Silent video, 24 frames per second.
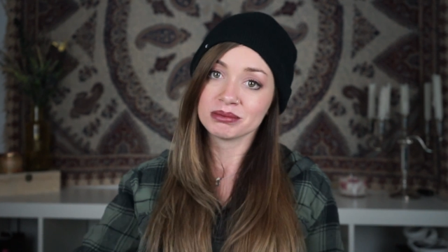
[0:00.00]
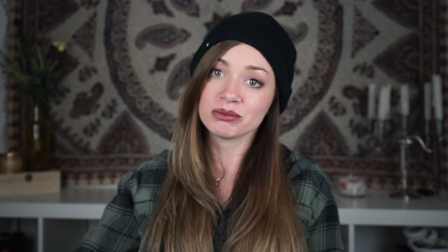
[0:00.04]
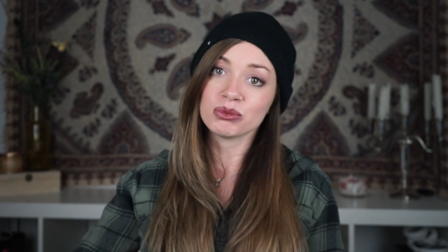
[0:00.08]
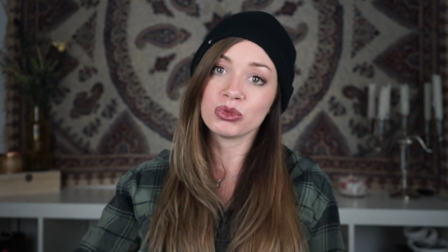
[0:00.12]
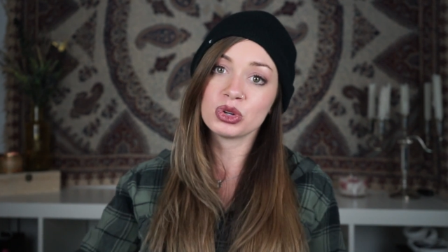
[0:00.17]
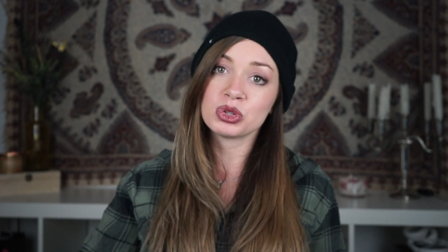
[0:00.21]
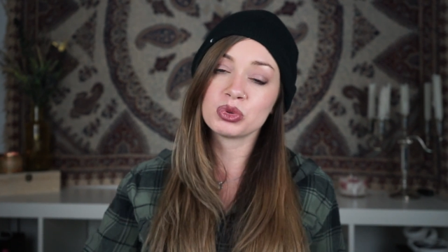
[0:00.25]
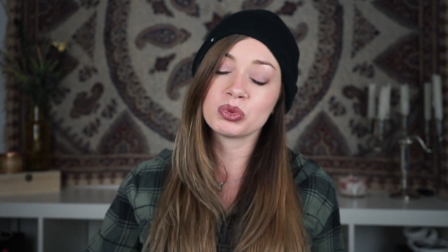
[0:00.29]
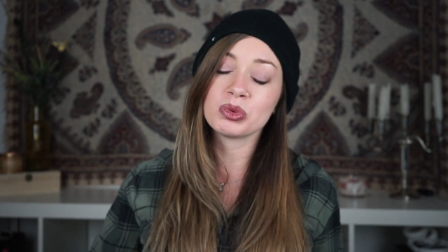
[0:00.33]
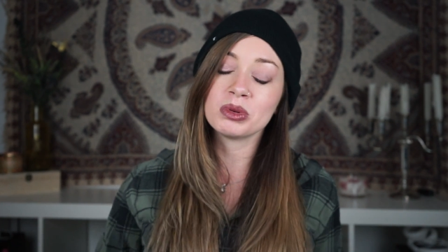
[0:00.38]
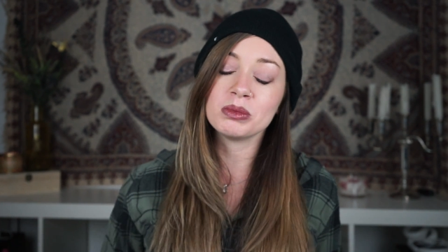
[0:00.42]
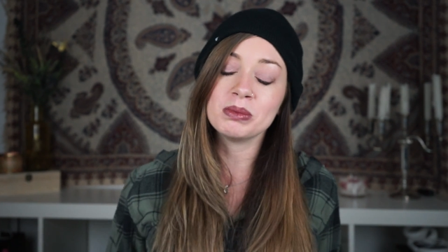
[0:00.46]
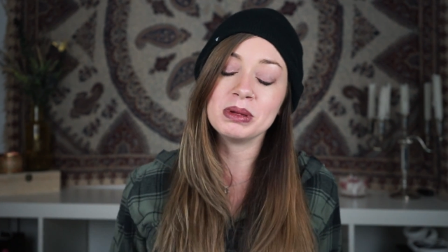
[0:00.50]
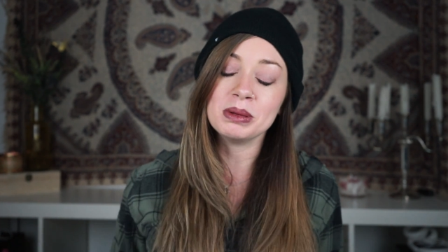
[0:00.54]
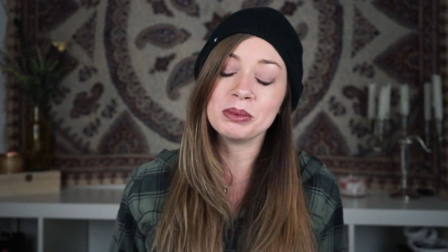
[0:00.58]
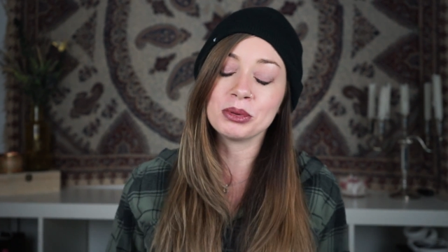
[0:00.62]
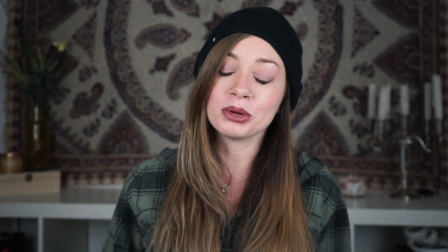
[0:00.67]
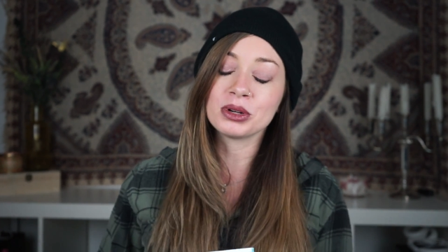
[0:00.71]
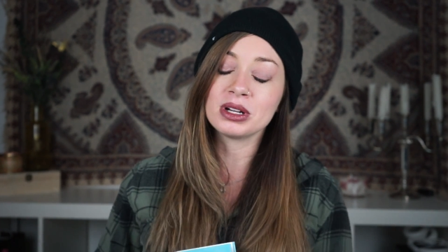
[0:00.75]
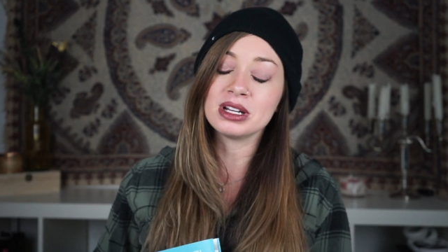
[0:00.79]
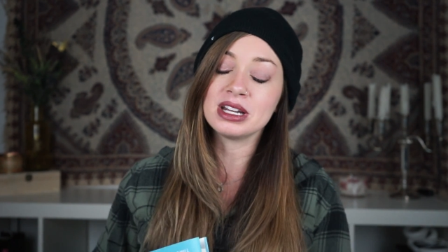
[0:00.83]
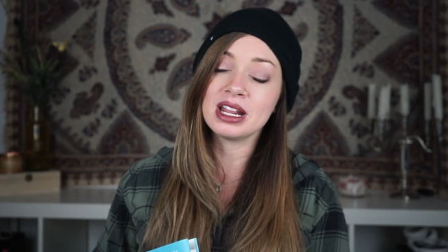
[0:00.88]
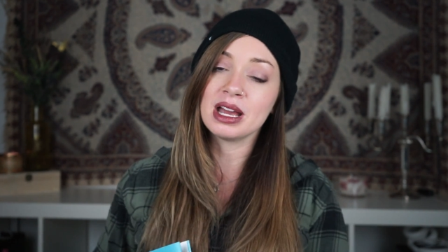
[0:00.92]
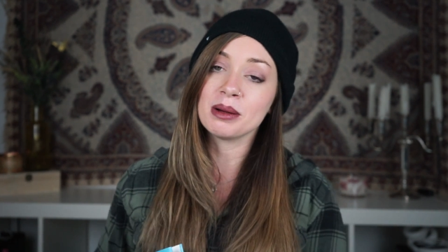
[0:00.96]
which would be
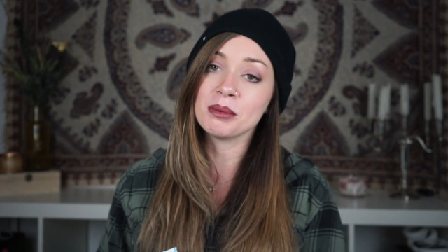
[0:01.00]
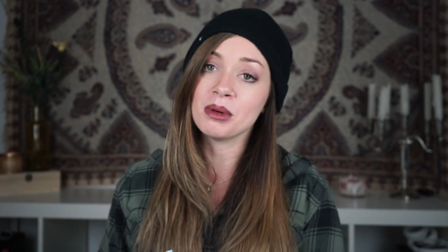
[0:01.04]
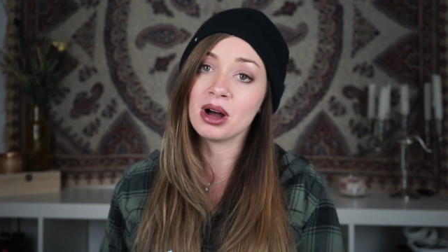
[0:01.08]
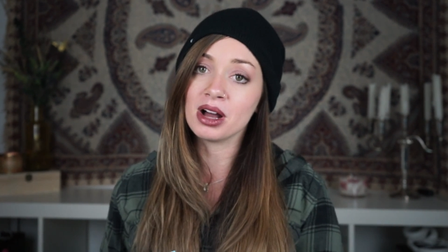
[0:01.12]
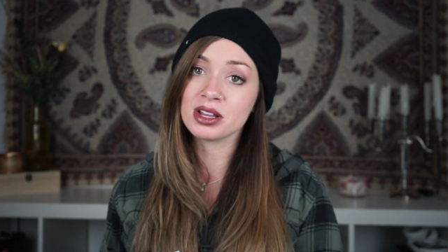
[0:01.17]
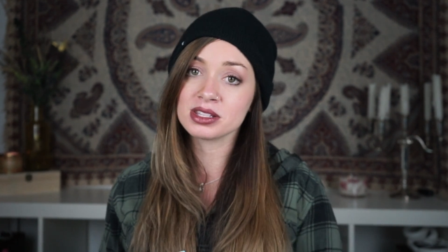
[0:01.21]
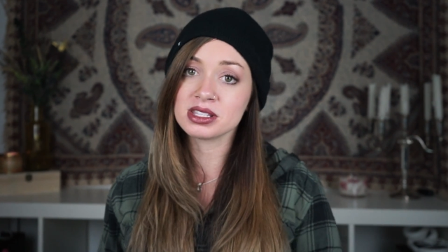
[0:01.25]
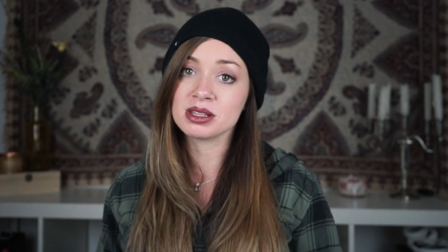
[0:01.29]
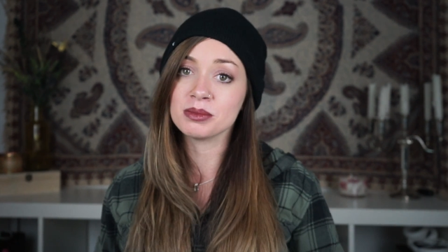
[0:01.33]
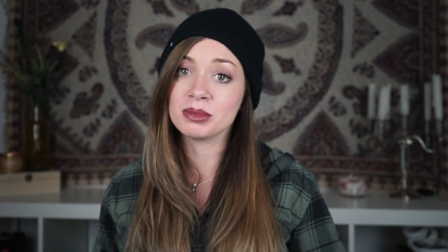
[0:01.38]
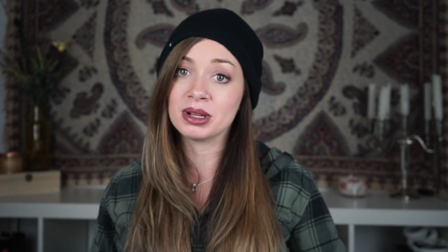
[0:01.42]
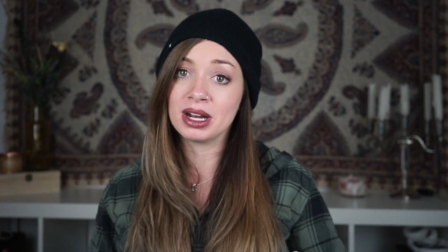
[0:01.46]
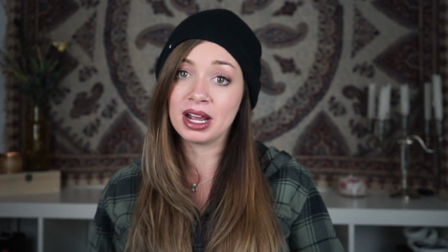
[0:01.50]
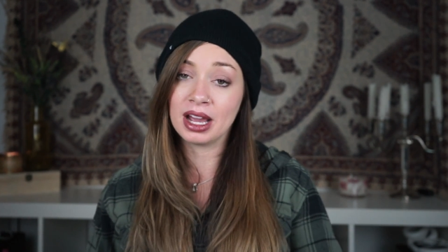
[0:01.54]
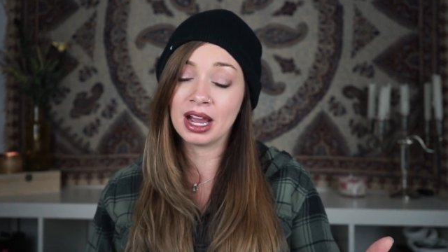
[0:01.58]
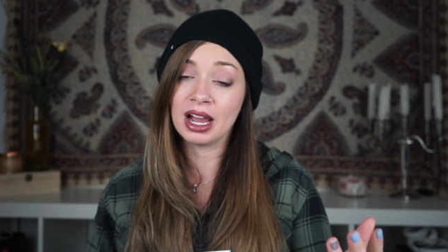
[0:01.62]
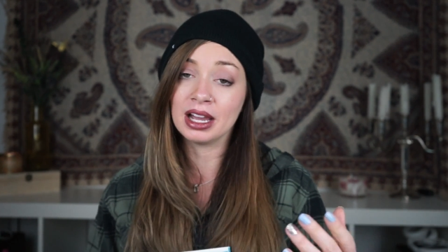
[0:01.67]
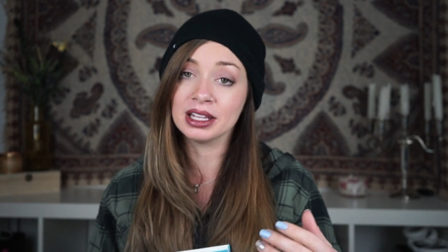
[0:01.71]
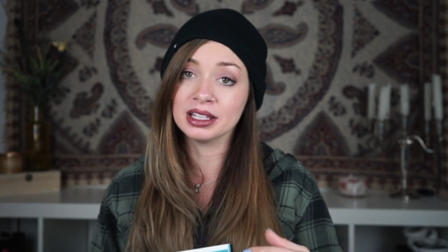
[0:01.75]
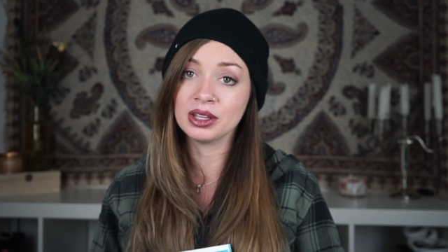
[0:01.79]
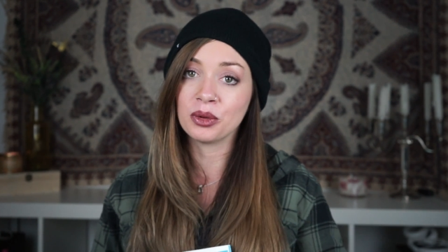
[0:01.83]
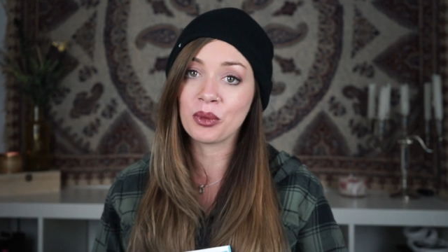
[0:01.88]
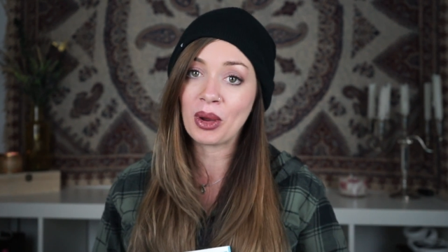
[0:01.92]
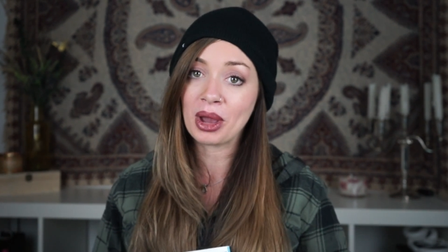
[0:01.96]
pretty damn awesome and I
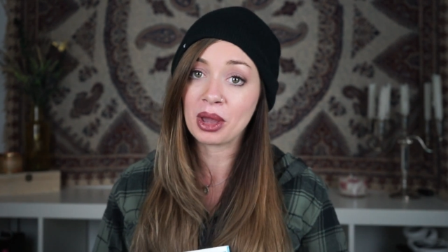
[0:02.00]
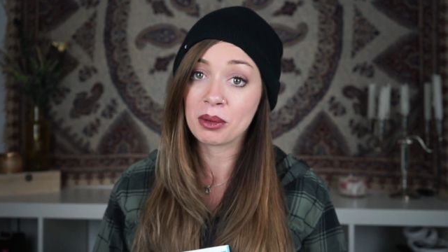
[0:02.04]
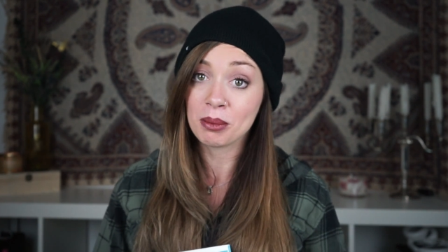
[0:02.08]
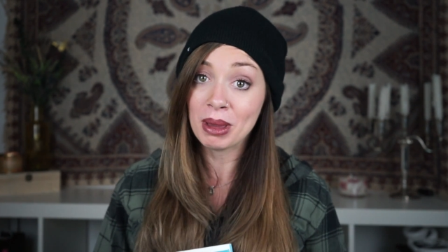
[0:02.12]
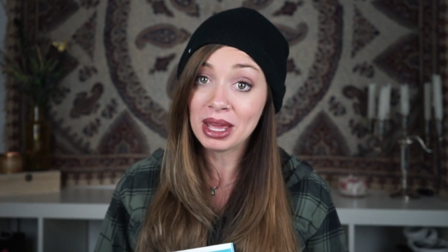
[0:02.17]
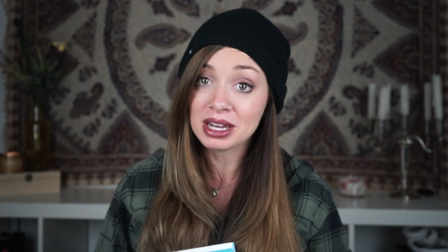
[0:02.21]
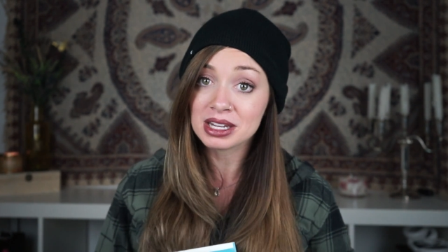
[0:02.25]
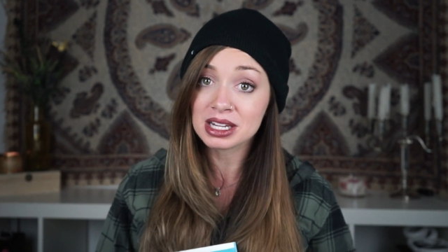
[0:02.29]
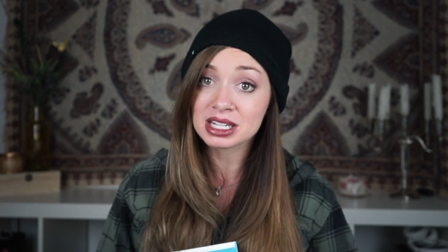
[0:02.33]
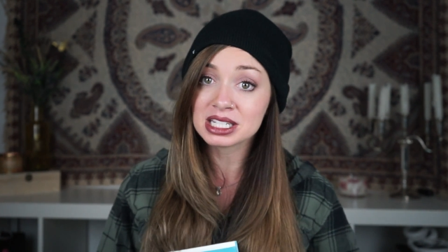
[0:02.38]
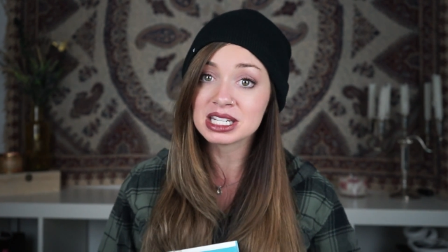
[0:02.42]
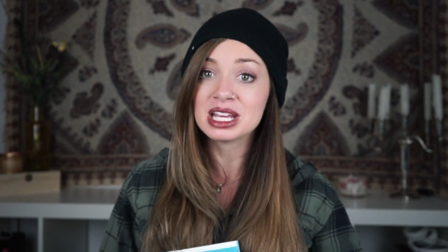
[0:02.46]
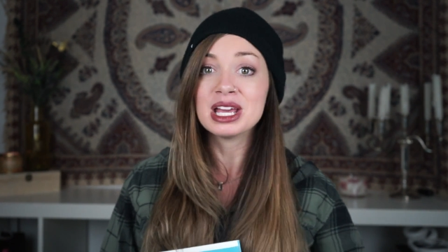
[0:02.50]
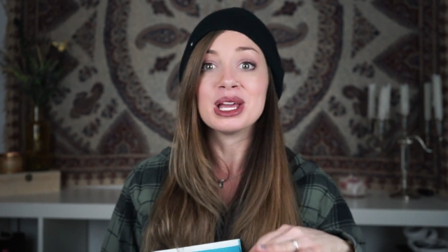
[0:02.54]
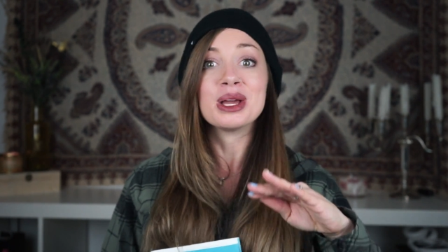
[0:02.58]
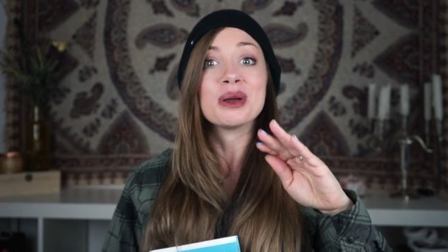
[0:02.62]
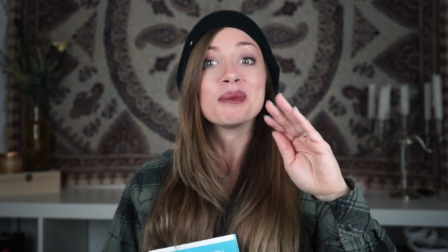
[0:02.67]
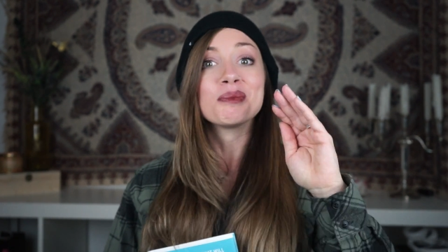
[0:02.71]
highly recommend it.